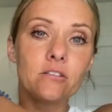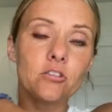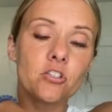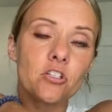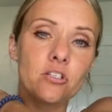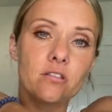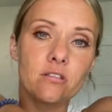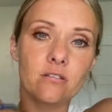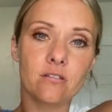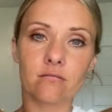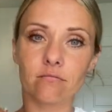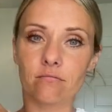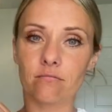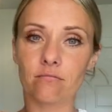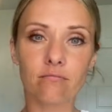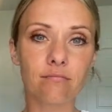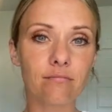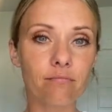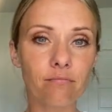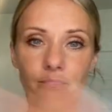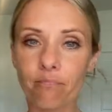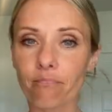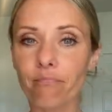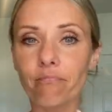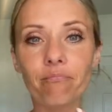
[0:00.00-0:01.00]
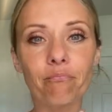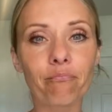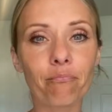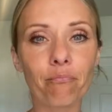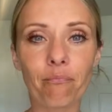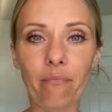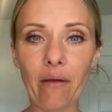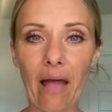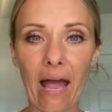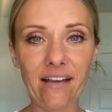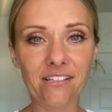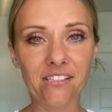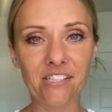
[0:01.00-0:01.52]
Just
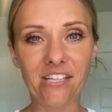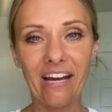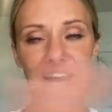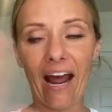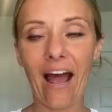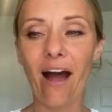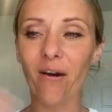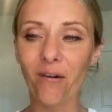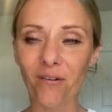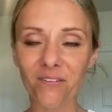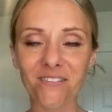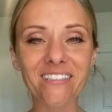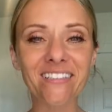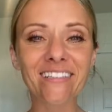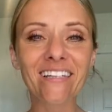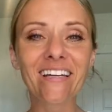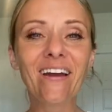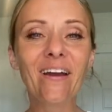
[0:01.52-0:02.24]
bash it out.